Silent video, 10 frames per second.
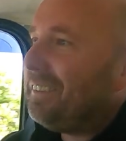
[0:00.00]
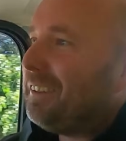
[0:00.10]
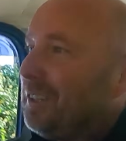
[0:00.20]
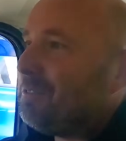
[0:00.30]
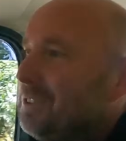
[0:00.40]

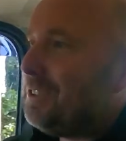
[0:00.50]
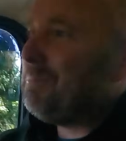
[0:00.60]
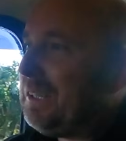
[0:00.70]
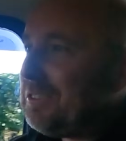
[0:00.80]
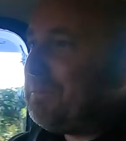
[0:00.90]
Original
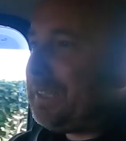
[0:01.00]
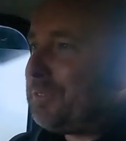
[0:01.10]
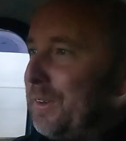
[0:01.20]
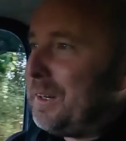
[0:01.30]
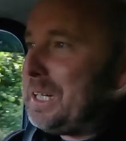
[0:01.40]
Mazda
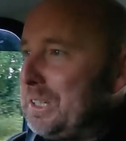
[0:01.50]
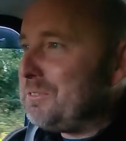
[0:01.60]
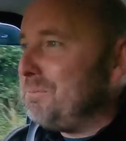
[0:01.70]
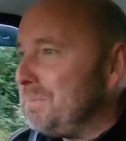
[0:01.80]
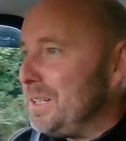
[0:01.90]
MX-5,
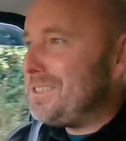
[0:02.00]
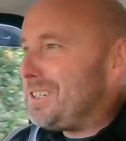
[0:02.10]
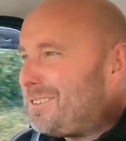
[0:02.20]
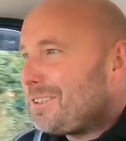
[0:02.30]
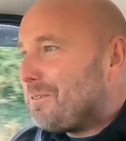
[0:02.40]

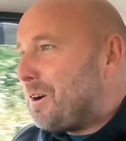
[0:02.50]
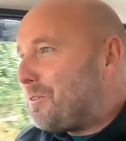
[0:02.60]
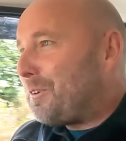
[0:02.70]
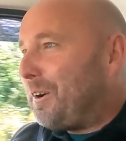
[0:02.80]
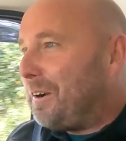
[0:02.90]
Peugeot
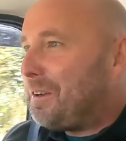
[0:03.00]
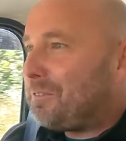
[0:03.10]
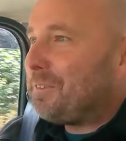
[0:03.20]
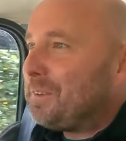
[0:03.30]
205.